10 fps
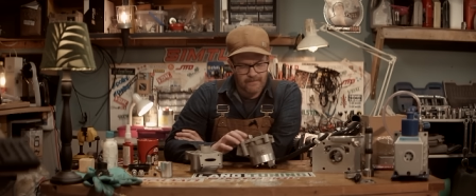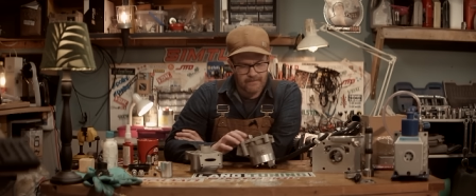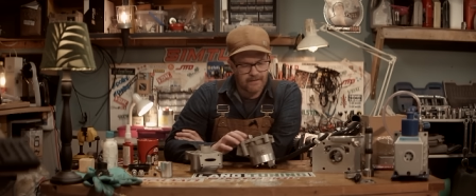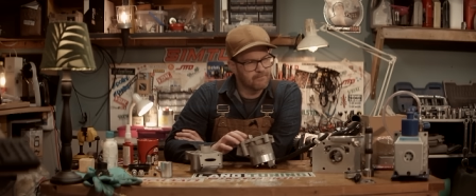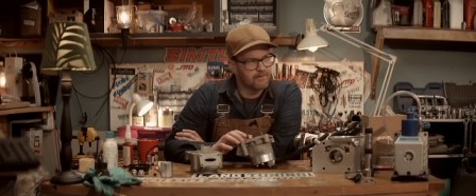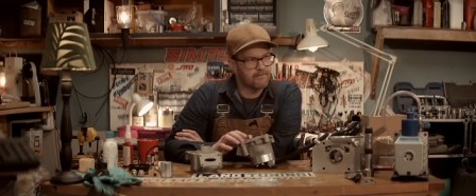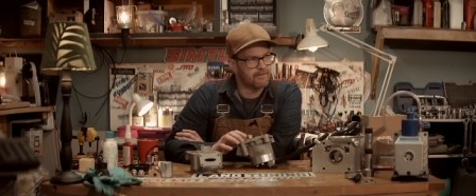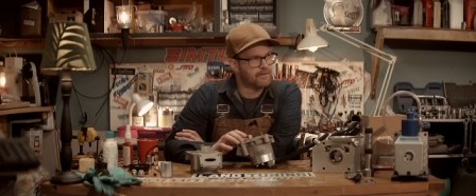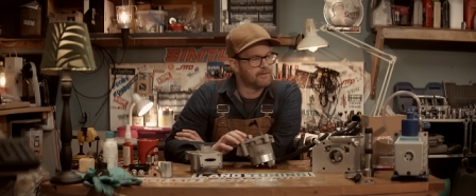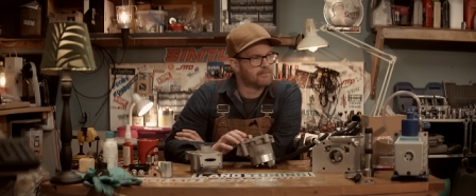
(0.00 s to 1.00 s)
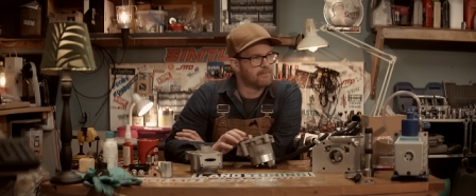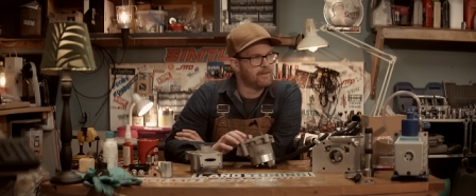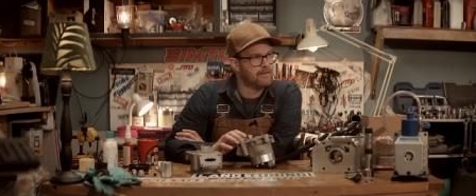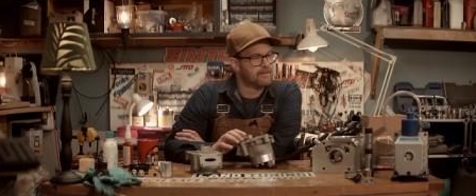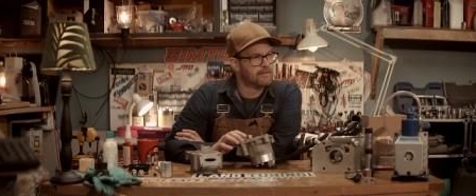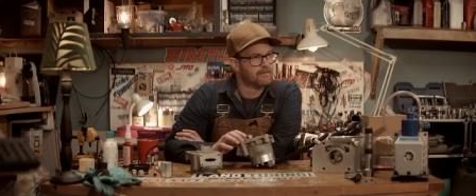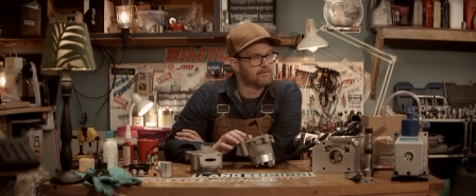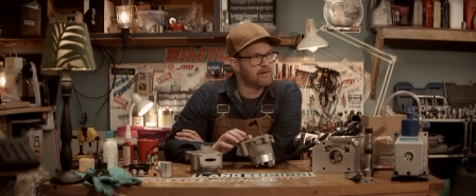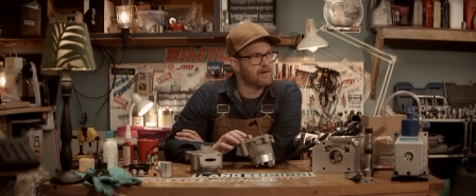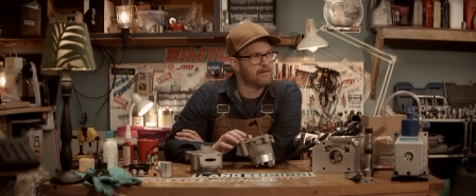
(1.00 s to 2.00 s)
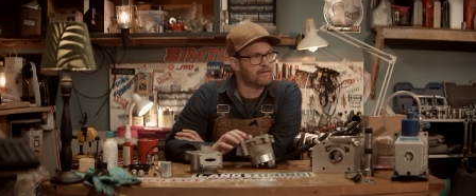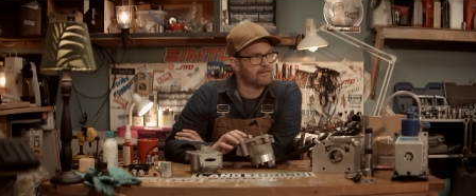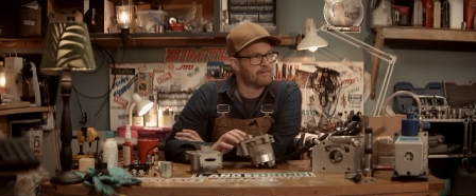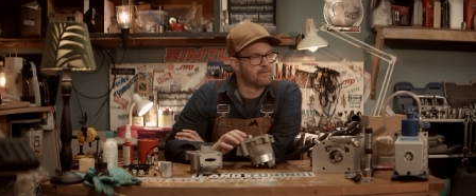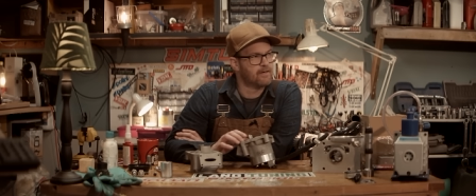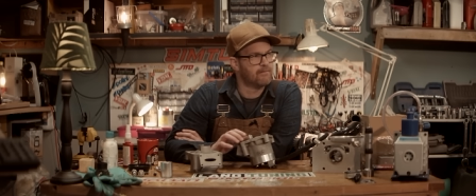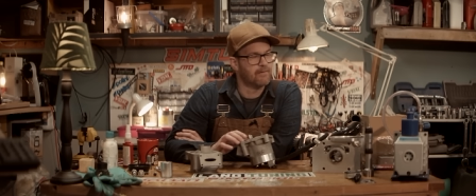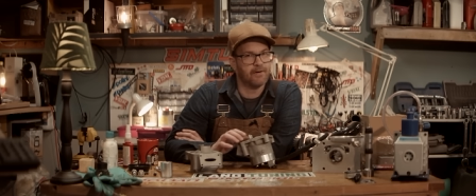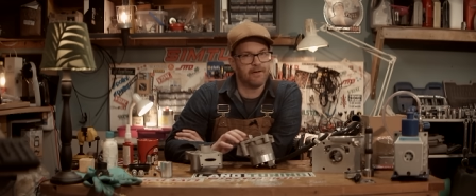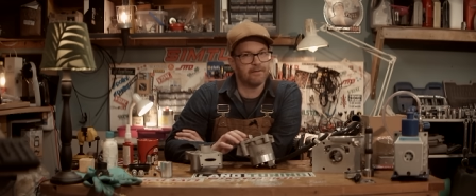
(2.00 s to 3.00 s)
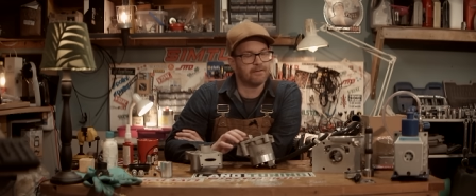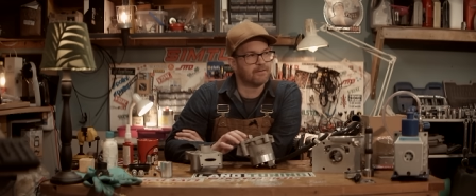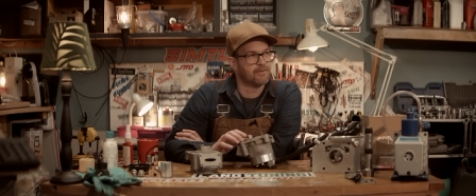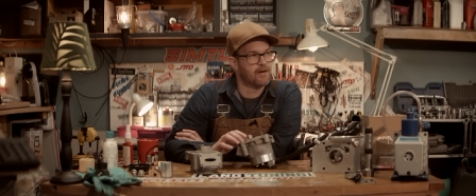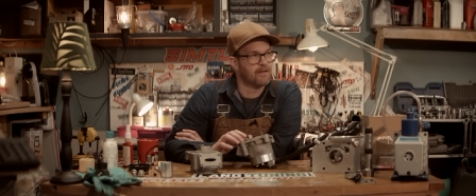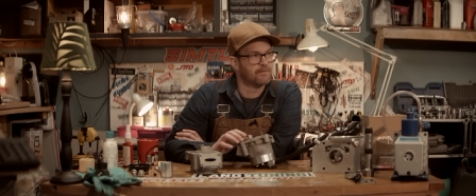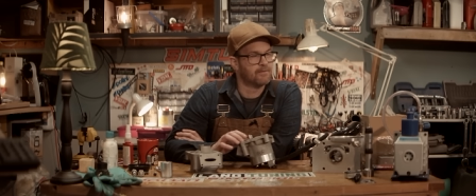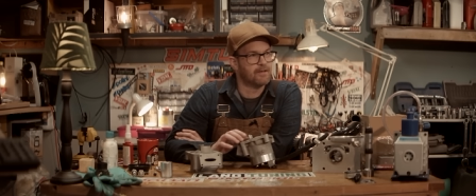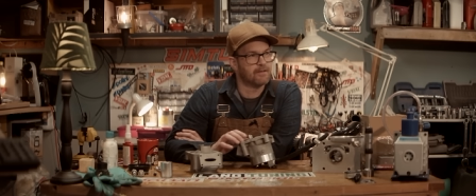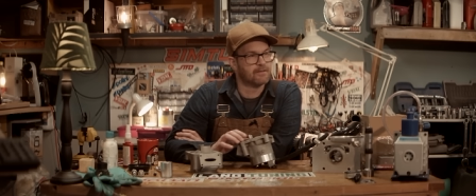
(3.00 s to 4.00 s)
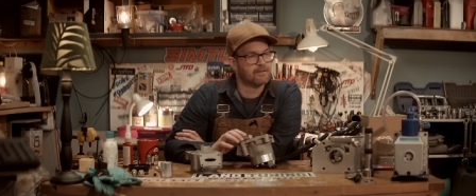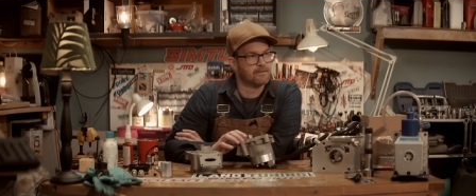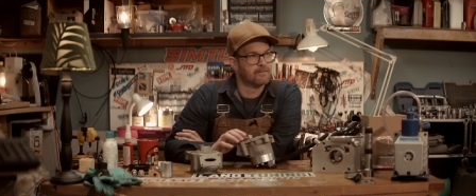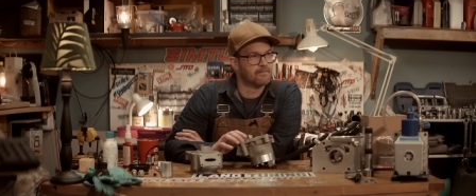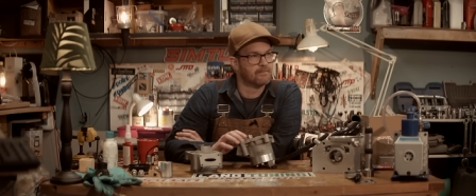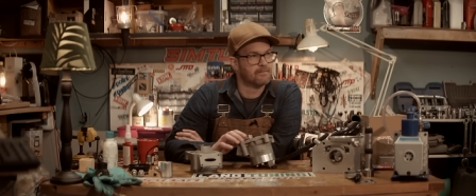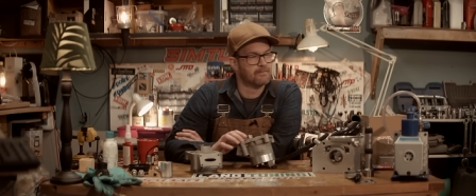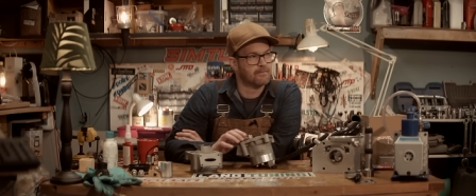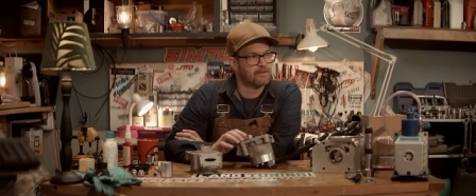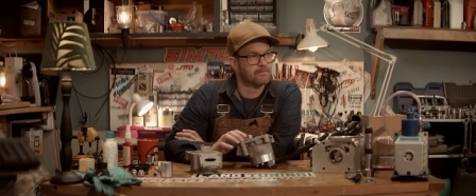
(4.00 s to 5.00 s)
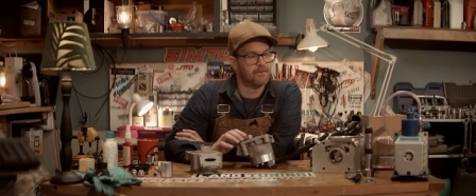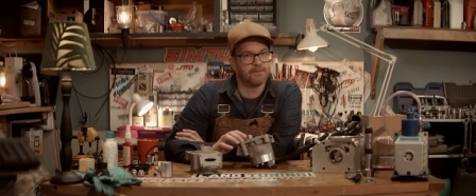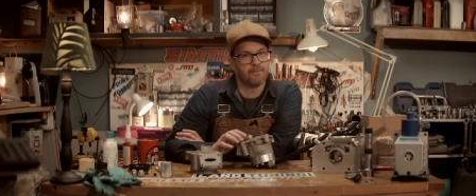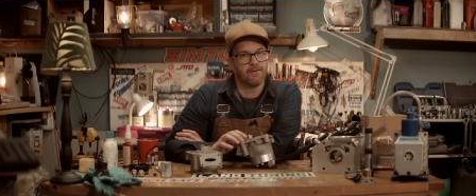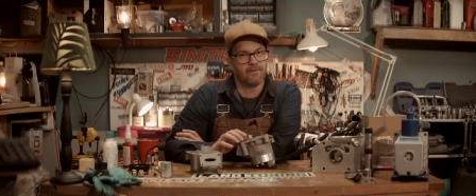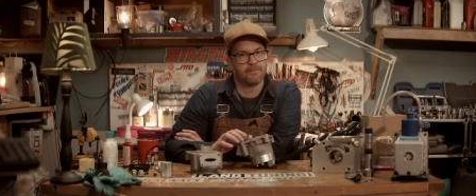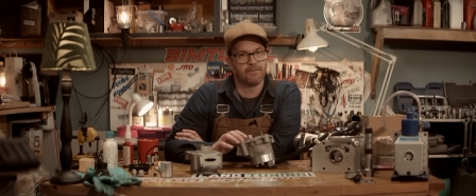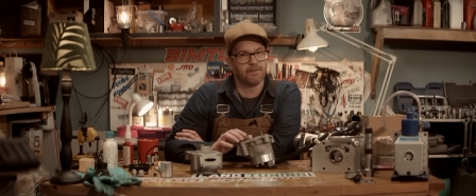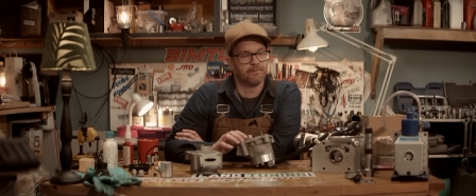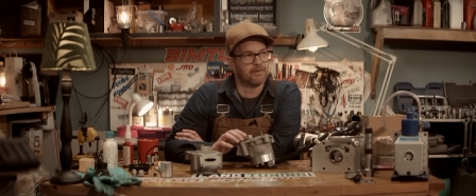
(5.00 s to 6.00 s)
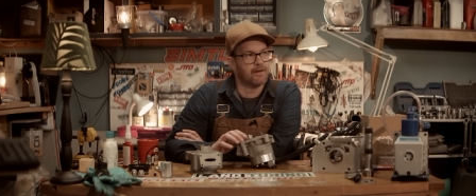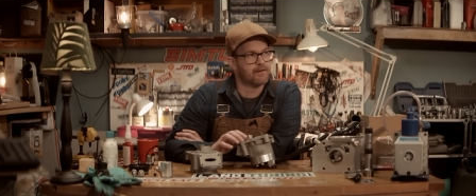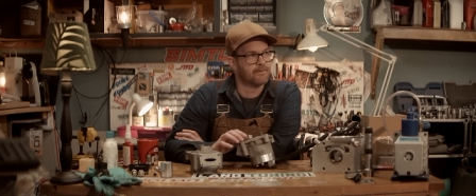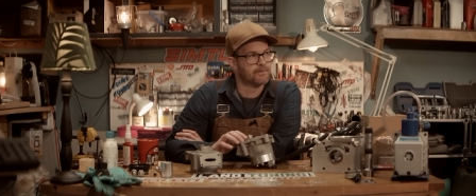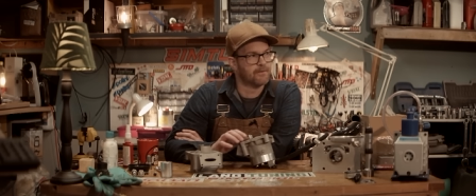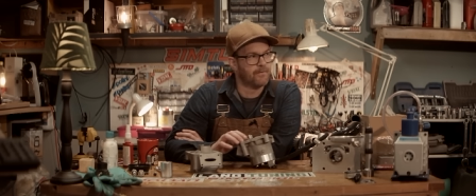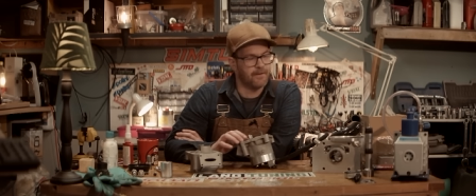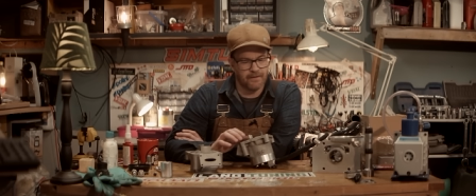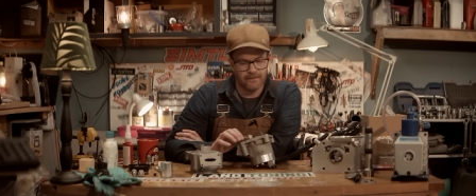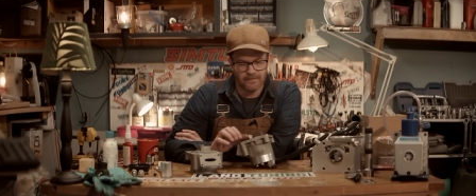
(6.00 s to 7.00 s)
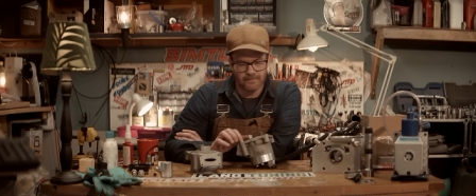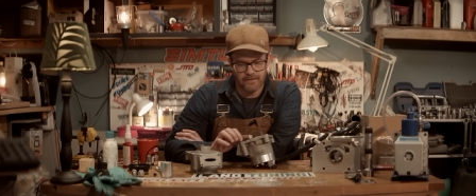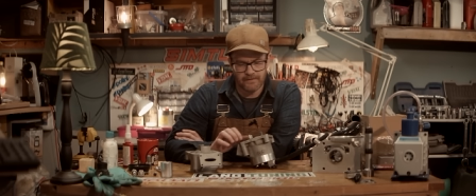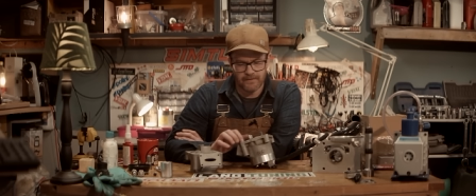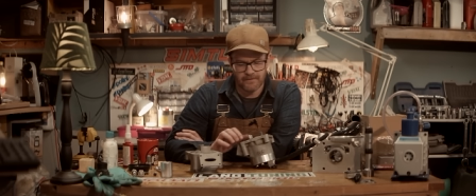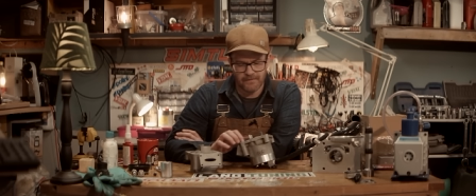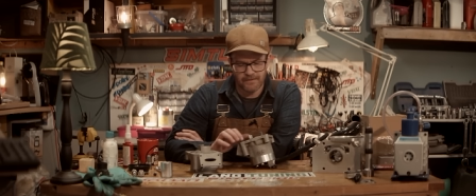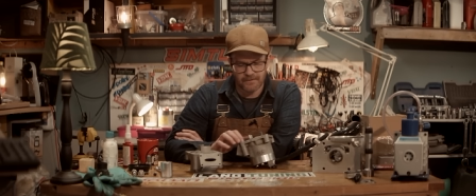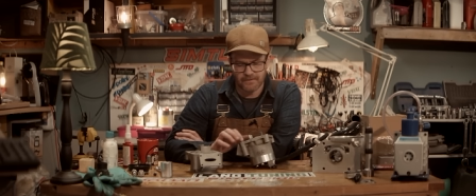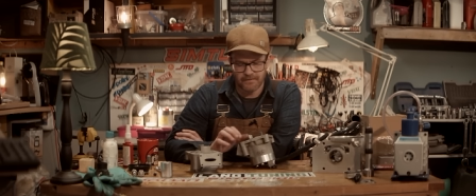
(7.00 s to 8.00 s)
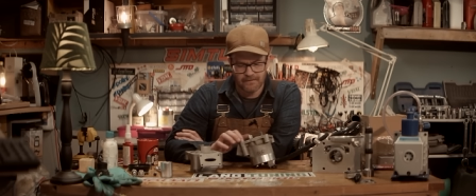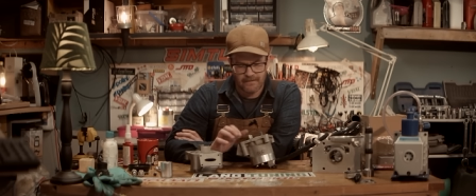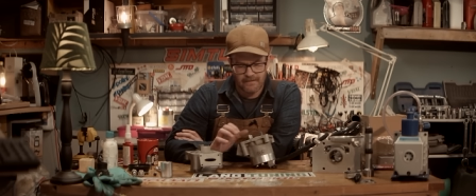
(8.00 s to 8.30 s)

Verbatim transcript: And then we would just be trying what everybody else is trying to get as much power as possible out of something completely conventional.